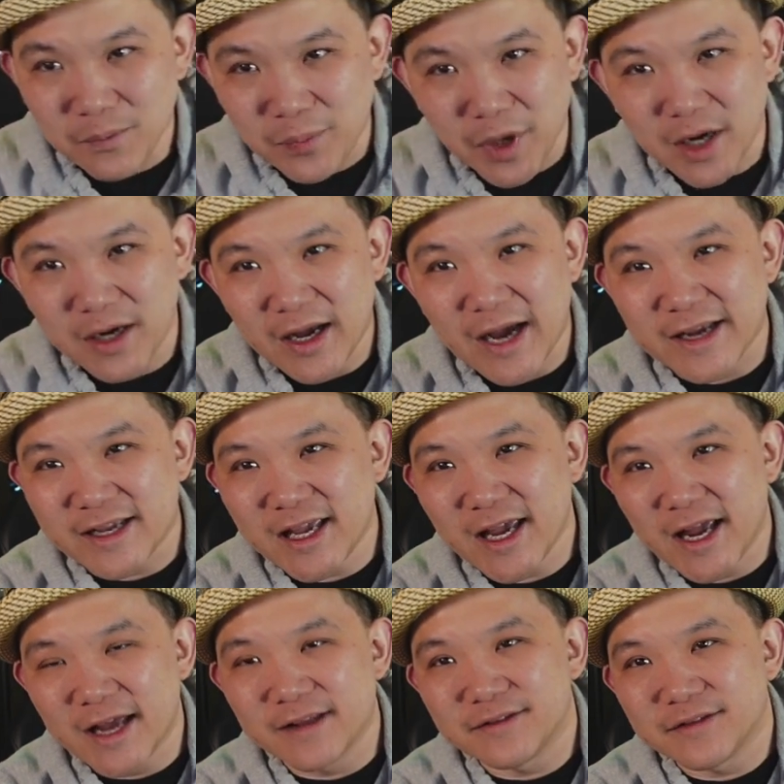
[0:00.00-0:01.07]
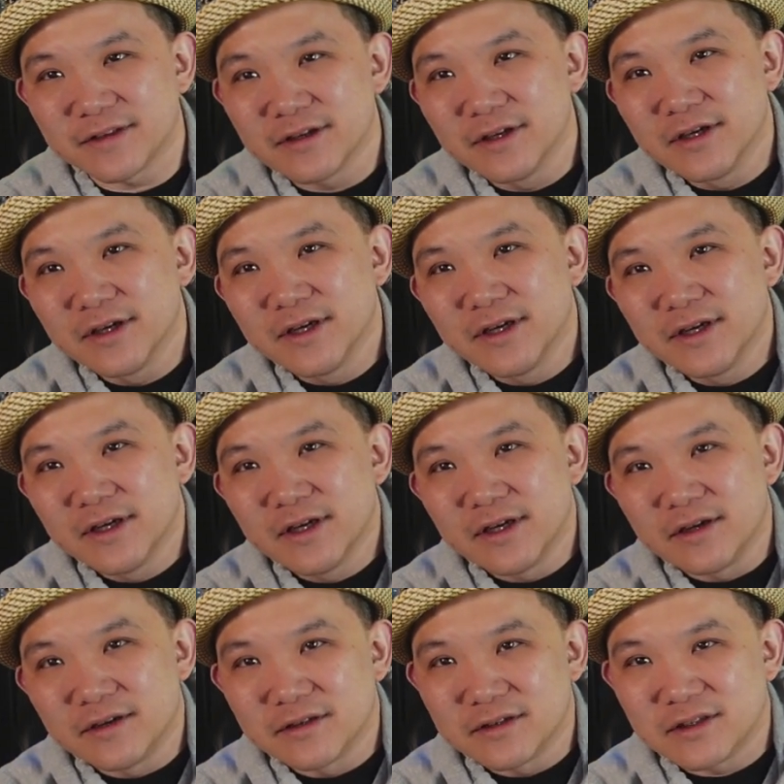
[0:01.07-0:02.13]
But I can't
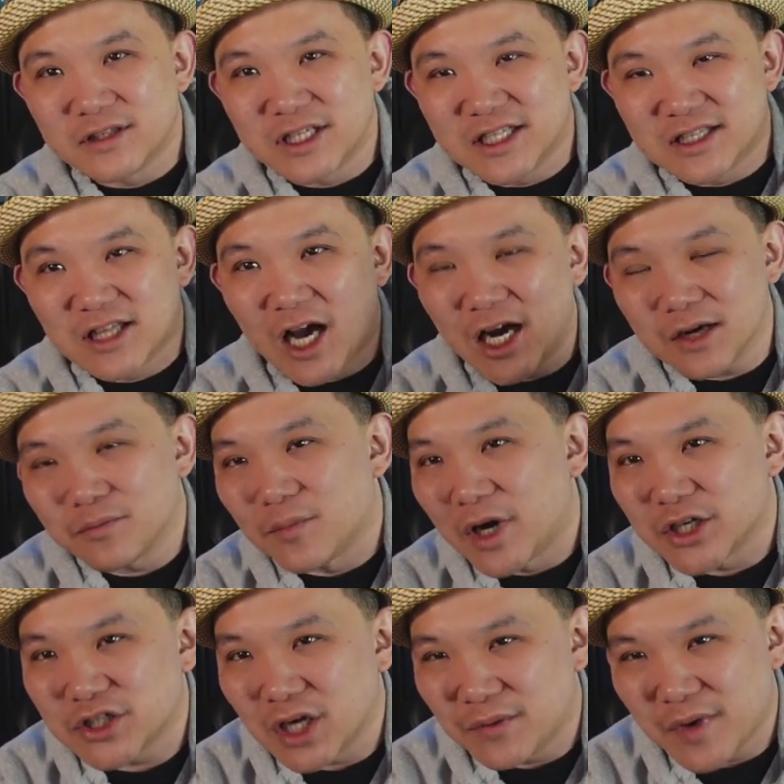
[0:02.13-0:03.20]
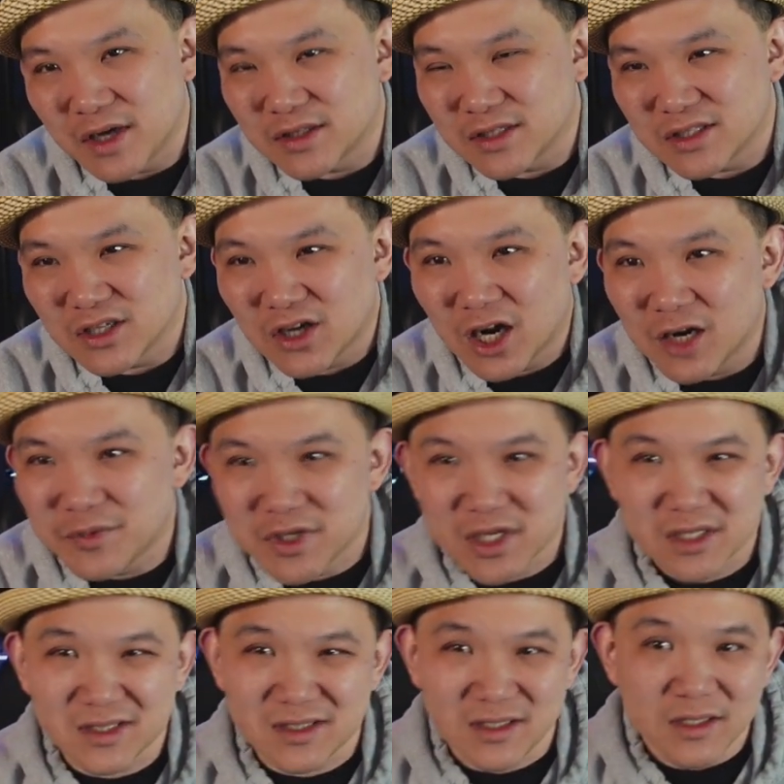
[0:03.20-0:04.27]
deduct much about the cigar
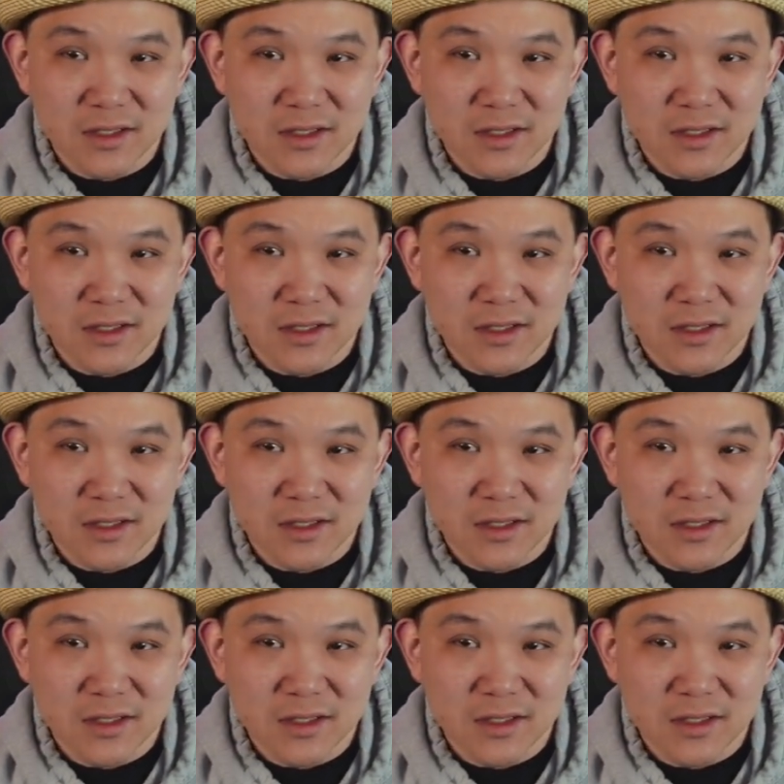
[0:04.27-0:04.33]
because